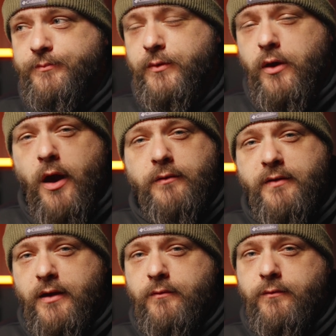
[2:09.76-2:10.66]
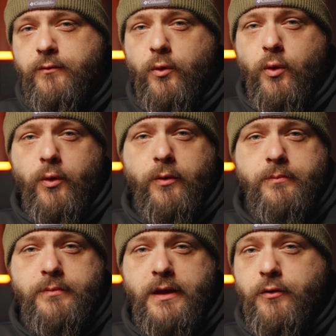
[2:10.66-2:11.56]
content for
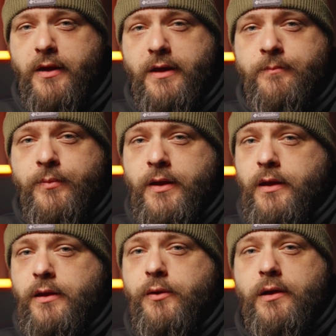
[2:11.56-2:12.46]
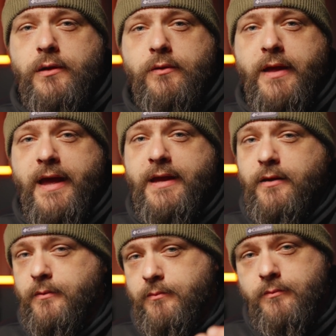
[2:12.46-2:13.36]
the internet, you can do that in
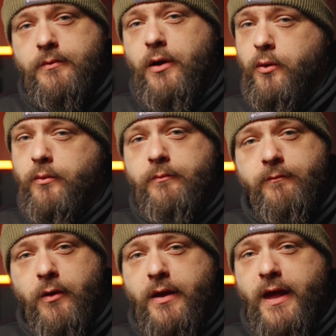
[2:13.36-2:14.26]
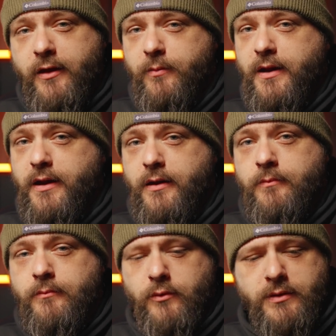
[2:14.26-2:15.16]
a very
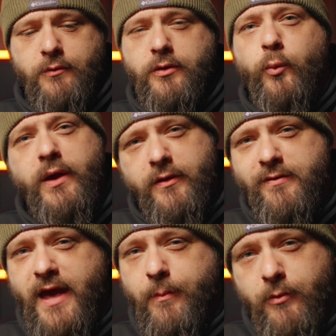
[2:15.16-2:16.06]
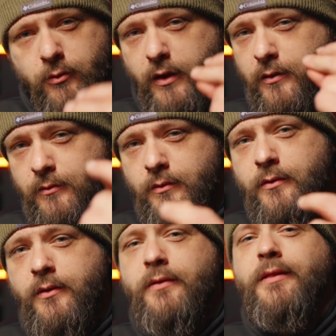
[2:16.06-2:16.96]
expedited. Oh, that was a weak snap. Hold on,
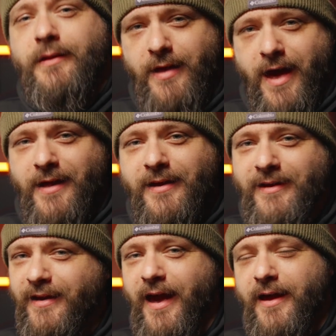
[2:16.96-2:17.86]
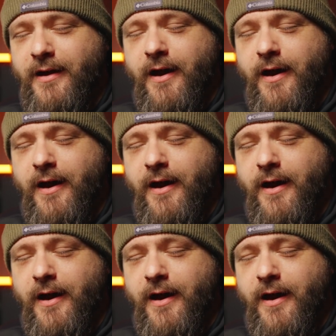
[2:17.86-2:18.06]
like that. Yeah.